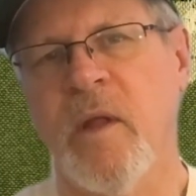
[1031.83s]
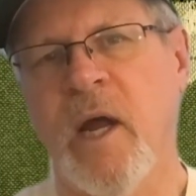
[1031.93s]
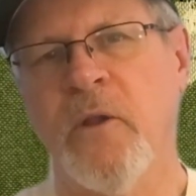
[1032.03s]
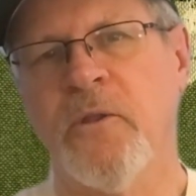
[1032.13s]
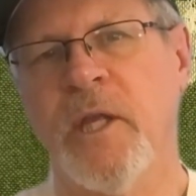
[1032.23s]
I
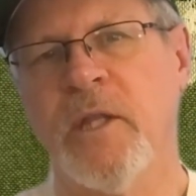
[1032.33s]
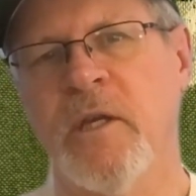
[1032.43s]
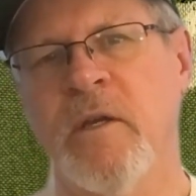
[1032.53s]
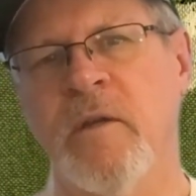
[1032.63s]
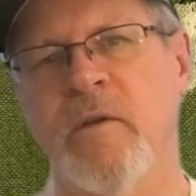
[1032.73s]
don't think
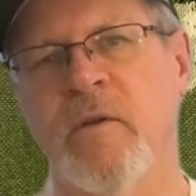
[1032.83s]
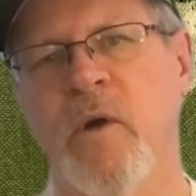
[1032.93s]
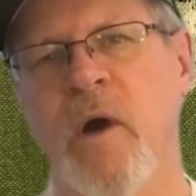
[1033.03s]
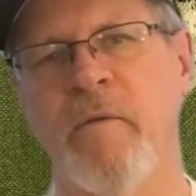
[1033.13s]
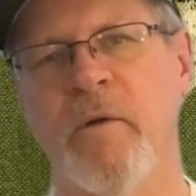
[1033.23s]
the
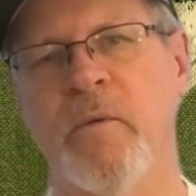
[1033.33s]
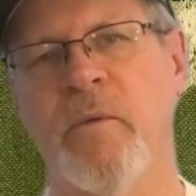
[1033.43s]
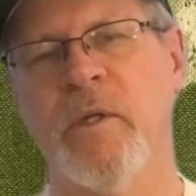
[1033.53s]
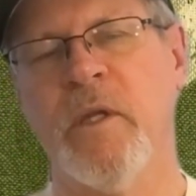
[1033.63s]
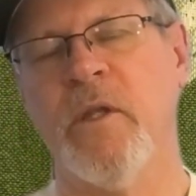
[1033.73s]

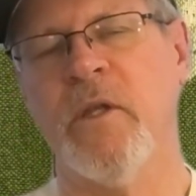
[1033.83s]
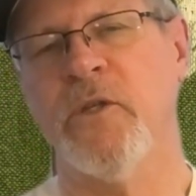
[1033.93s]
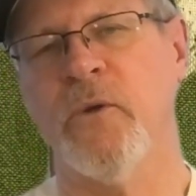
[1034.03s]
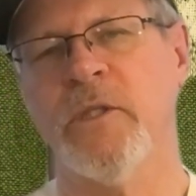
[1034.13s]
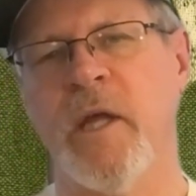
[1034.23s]
Crawford, the
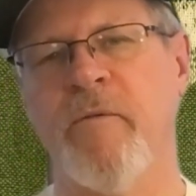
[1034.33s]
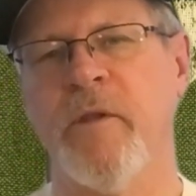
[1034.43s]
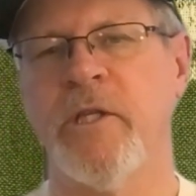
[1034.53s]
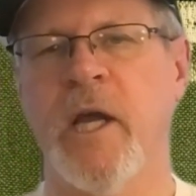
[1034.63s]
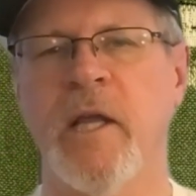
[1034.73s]
shortstop for
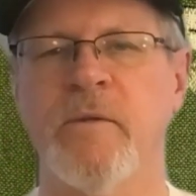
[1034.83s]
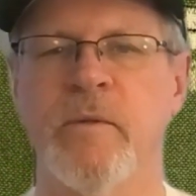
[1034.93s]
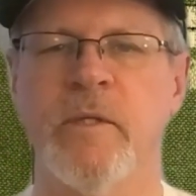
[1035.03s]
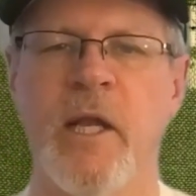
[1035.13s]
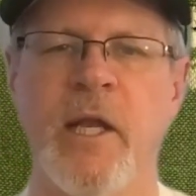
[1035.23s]
the Giants,
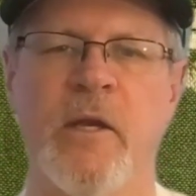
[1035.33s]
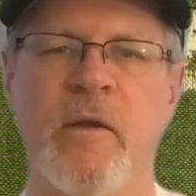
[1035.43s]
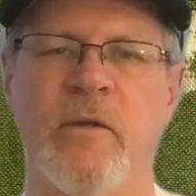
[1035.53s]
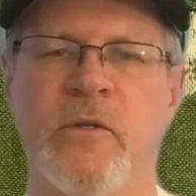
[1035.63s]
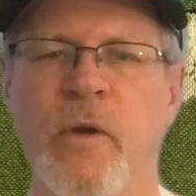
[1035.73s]
was in a
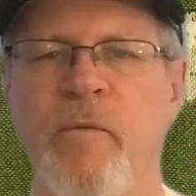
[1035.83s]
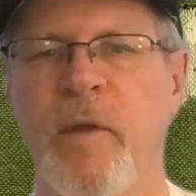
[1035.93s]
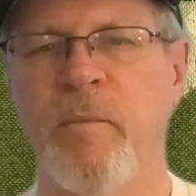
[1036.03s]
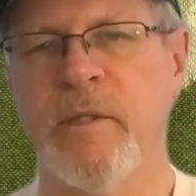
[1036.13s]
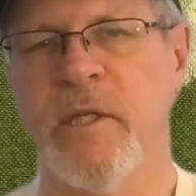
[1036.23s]

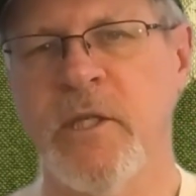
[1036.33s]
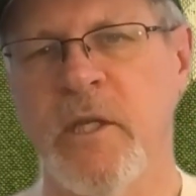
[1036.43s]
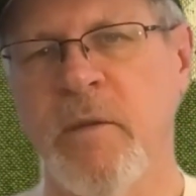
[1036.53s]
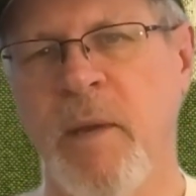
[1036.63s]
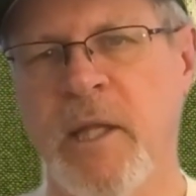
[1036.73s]
terrific
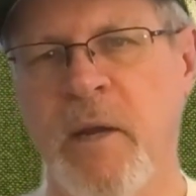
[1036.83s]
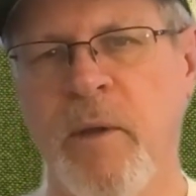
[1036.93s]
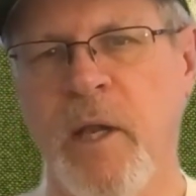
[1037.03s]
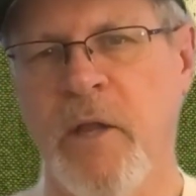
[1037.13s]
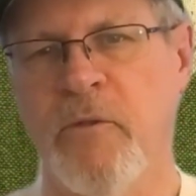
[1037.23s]
position to make that
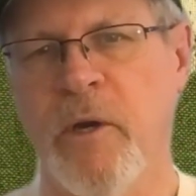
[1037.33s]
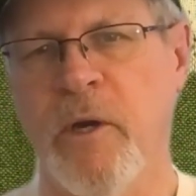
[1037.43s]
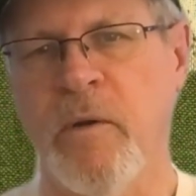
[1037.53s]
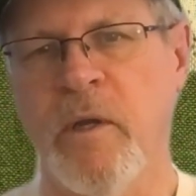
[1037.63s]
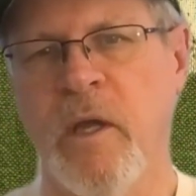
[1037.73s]
relay
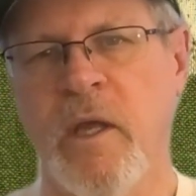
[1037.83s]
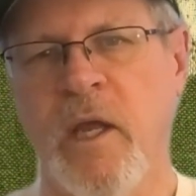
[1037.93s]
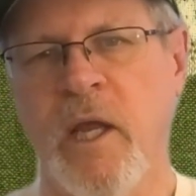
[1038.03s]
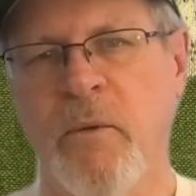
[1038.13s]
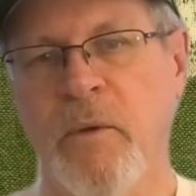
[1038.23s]
throw.
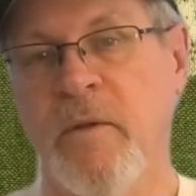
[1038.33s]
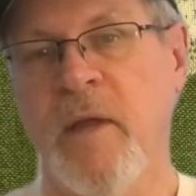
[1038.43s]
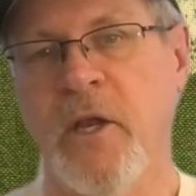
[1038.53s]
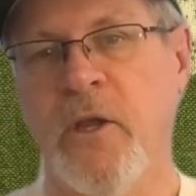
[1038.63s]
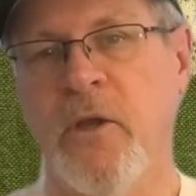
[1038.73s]
And it would have
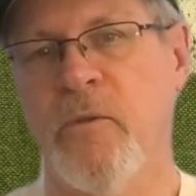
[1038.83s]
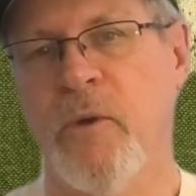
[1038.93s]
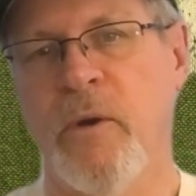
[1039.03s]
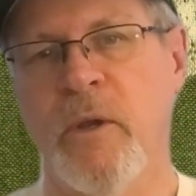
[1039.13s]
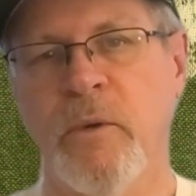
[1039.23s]
taken a good
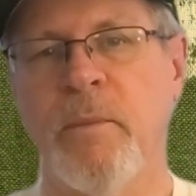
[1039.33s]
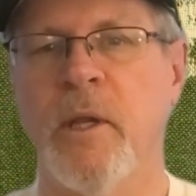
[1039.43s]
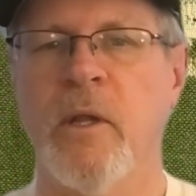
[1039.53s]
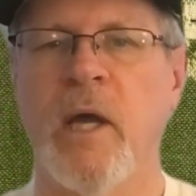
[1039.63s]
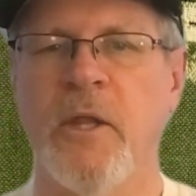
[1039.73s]
throw, and it would have
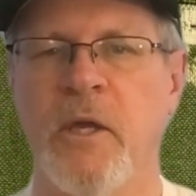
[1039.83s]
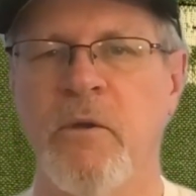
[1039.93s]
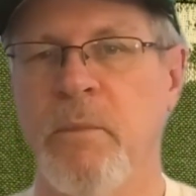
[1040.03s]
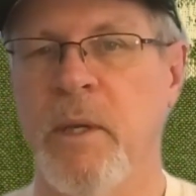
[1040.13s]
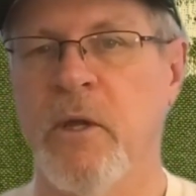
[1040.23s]
been, I think it
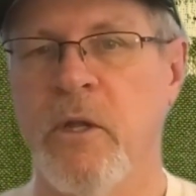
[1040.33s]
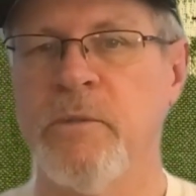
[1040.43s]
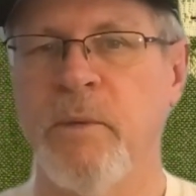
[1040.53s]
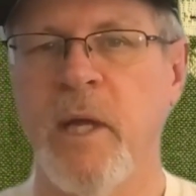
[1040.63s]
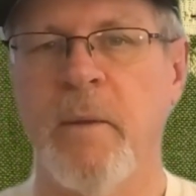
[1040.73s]
would have been a
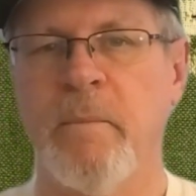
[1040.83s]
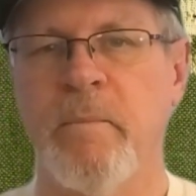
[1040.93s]
close play.